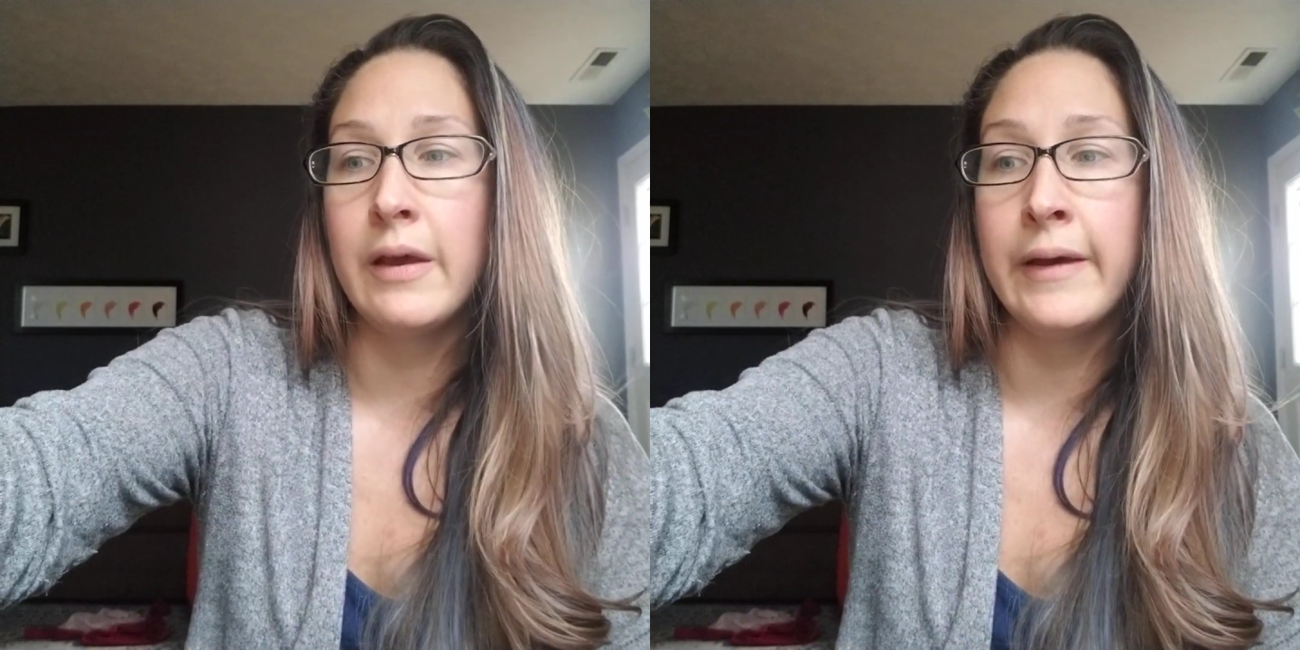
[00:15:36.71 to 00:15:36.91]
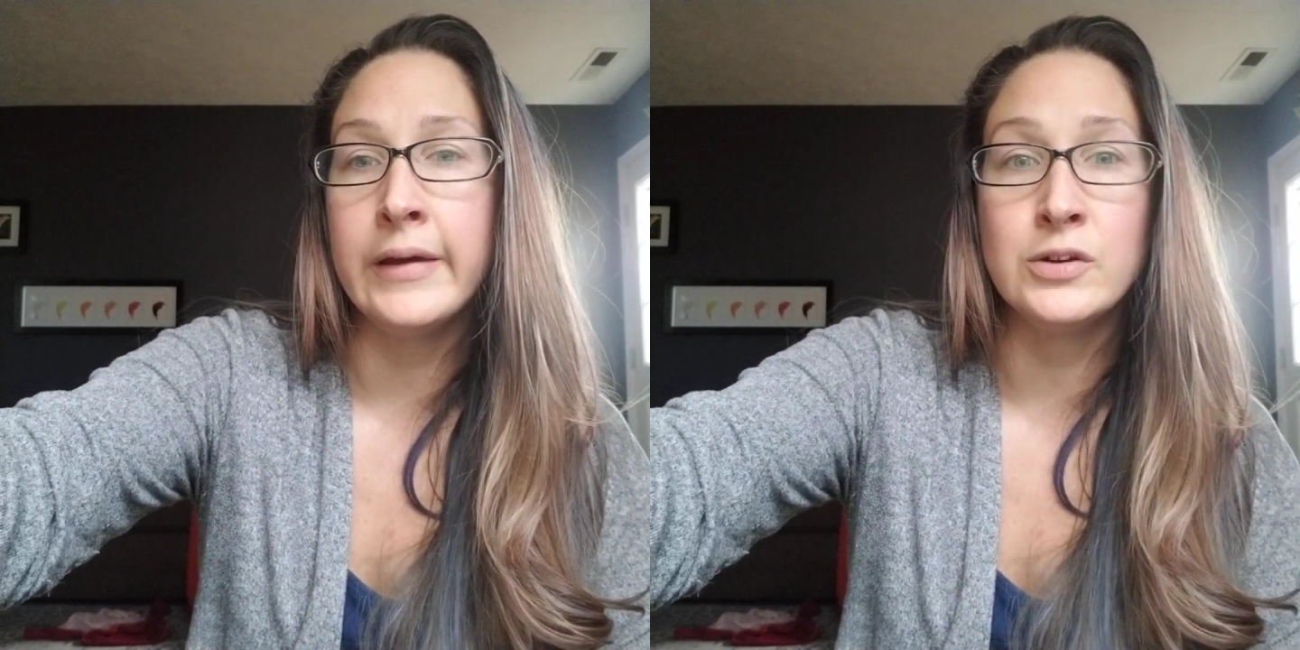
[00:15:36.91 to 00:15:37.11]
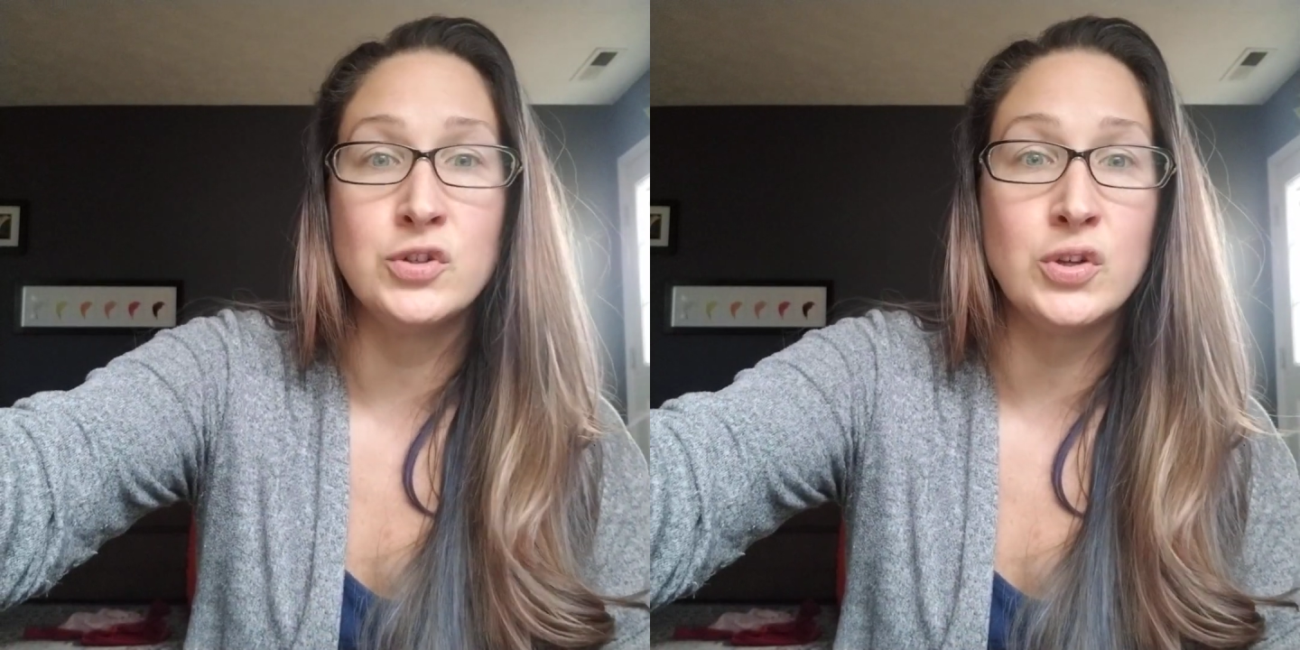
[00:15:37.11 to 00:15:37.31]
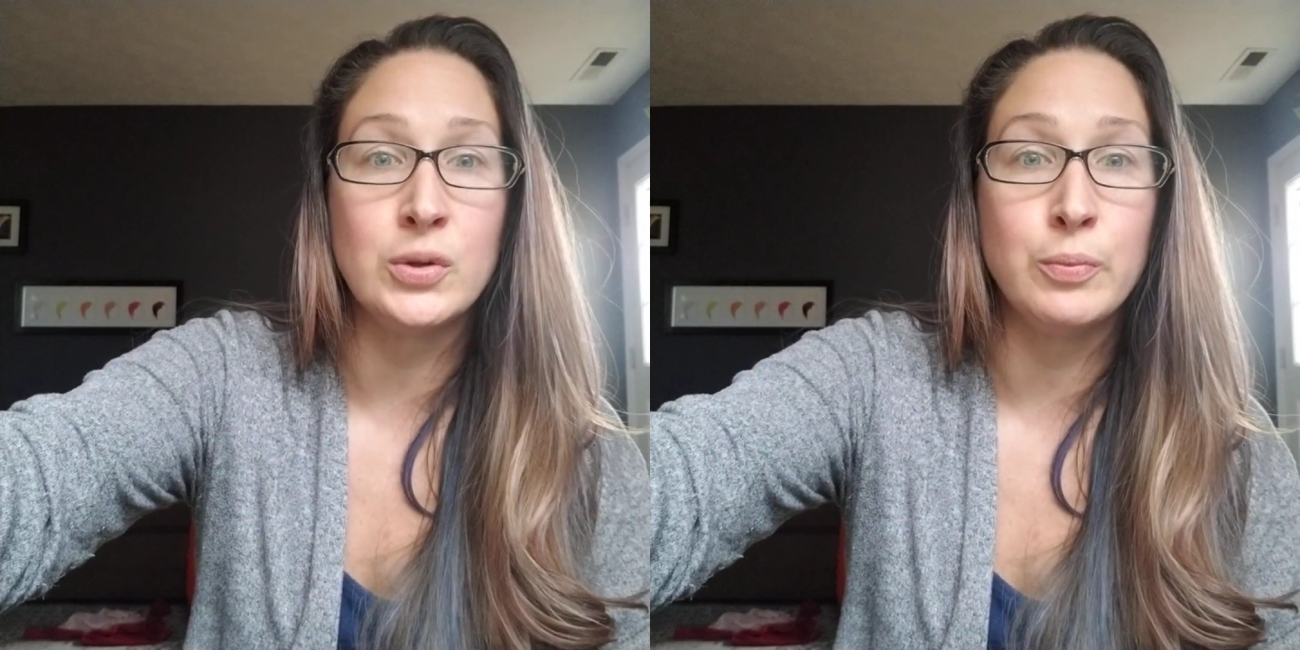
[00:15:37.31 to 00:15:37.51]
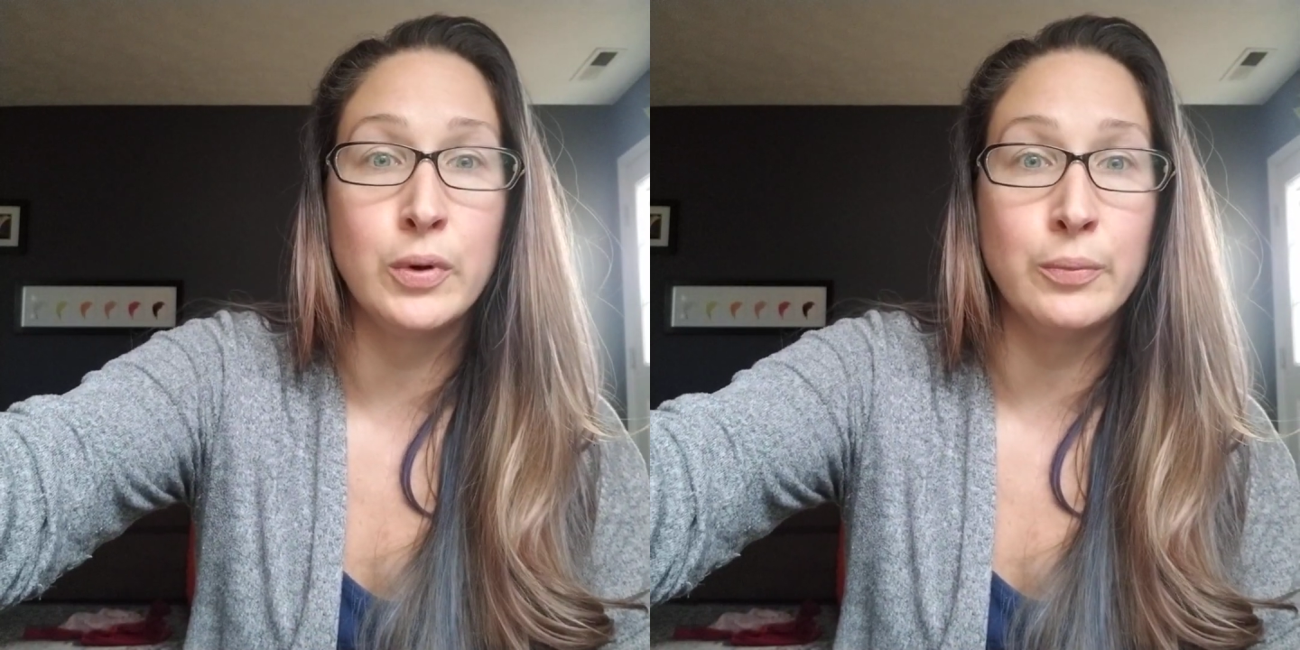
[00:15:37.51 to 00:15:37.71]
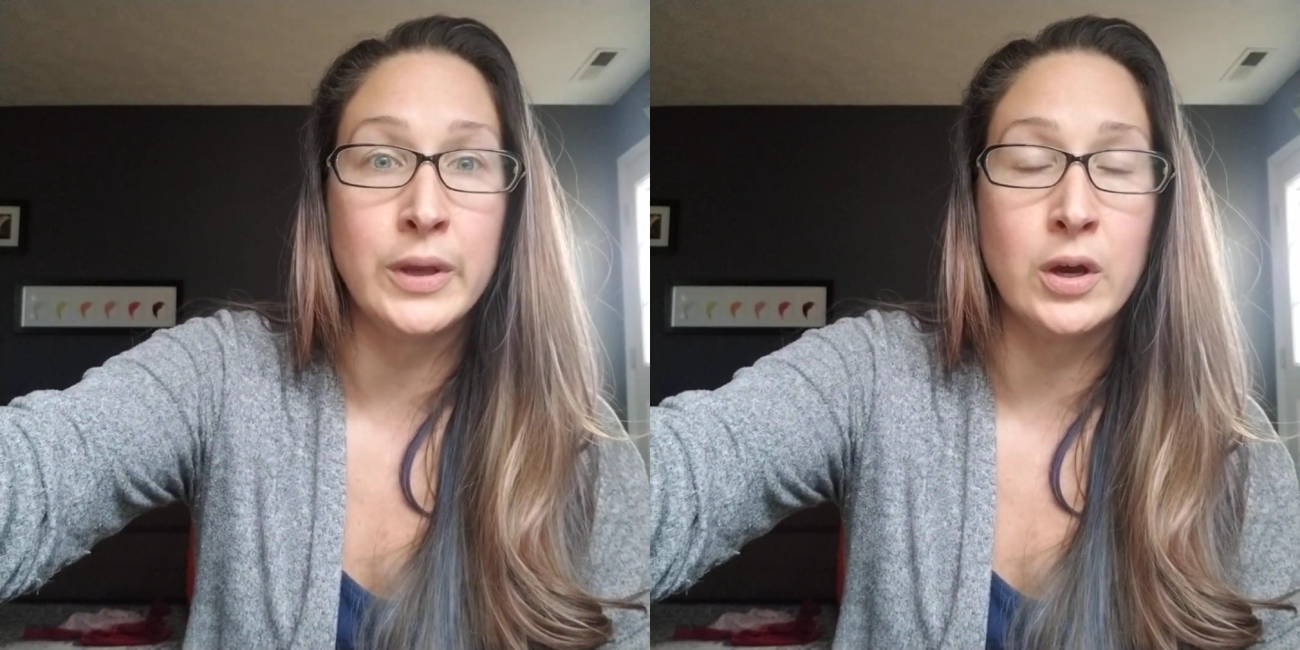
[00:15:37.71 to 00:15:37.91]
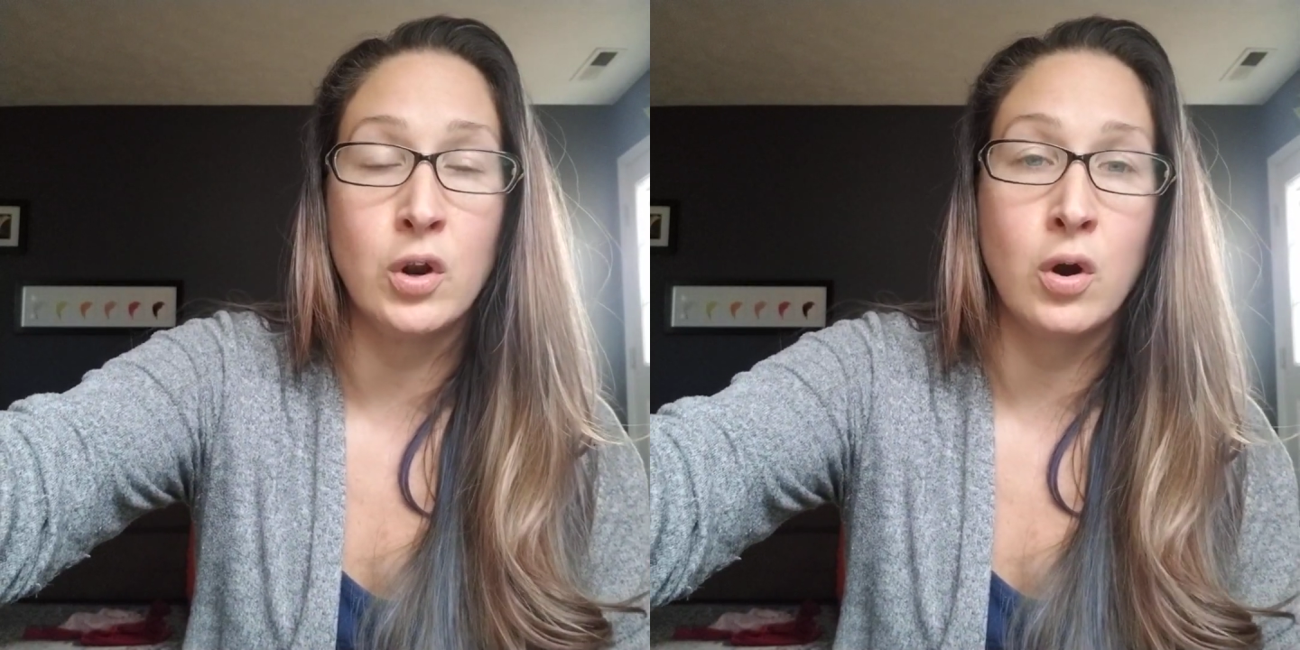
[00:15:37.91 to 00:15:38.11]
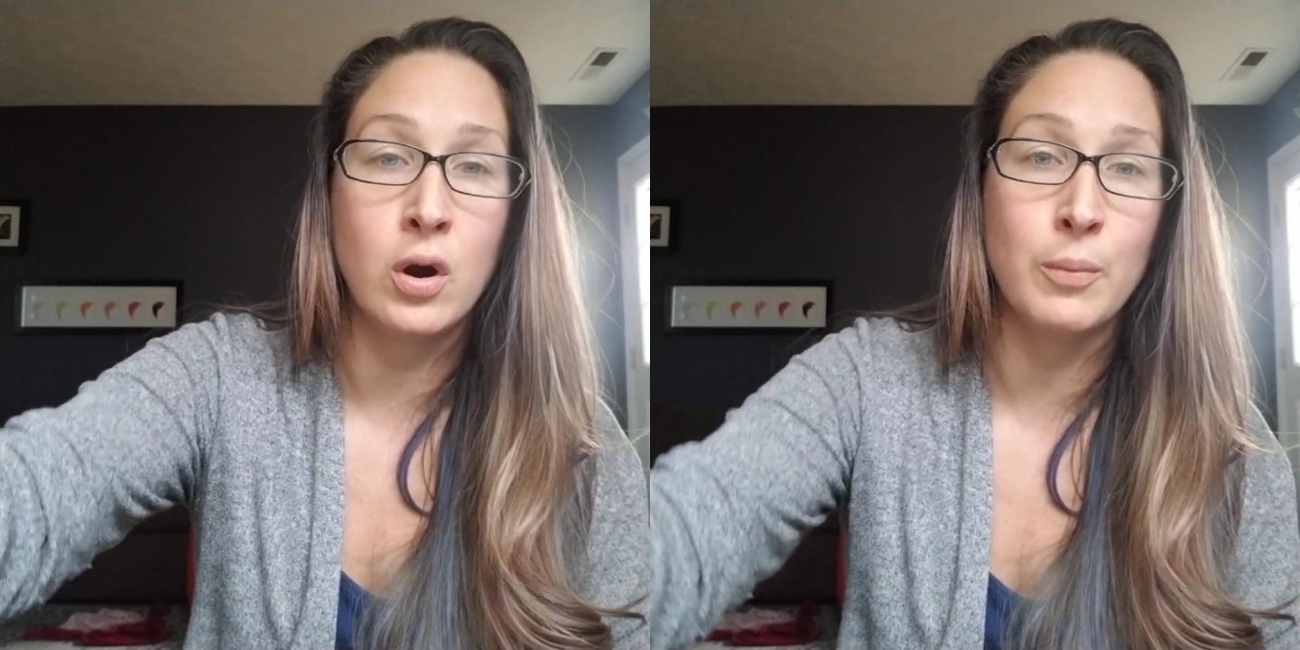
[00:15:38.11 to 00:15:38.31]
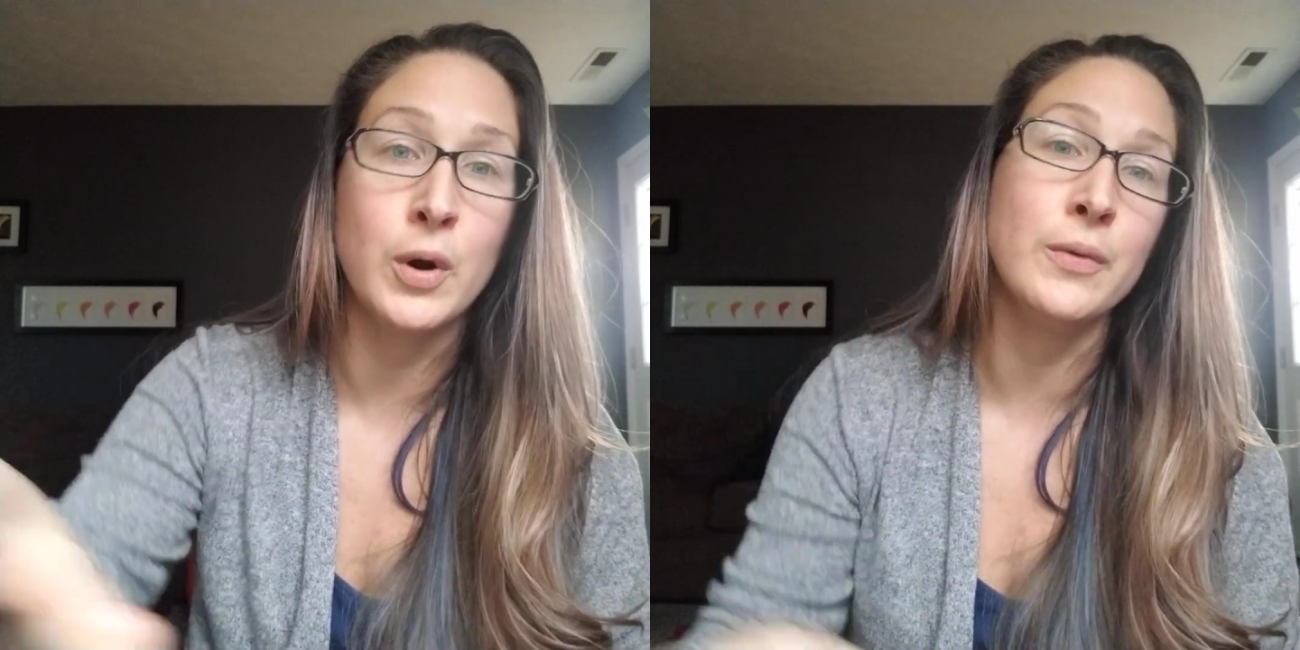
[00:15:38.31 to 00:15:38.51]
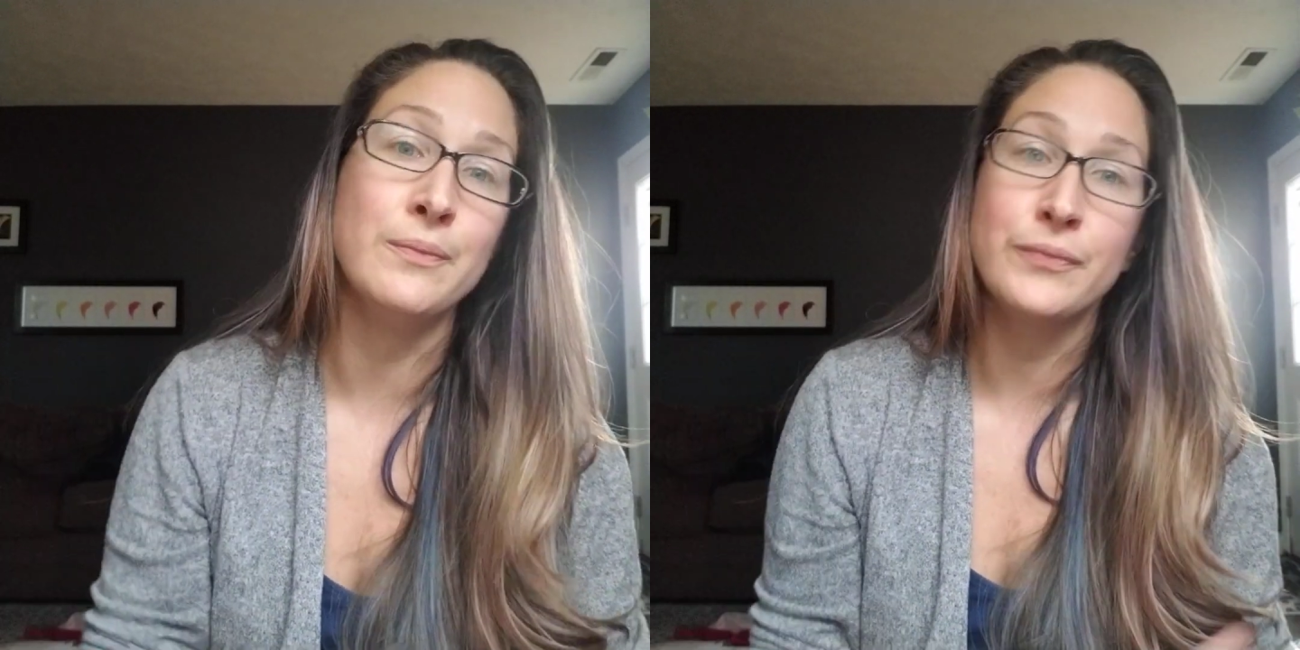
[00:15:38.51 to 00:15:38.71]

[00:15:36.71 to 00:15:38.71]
and she put me on Armor.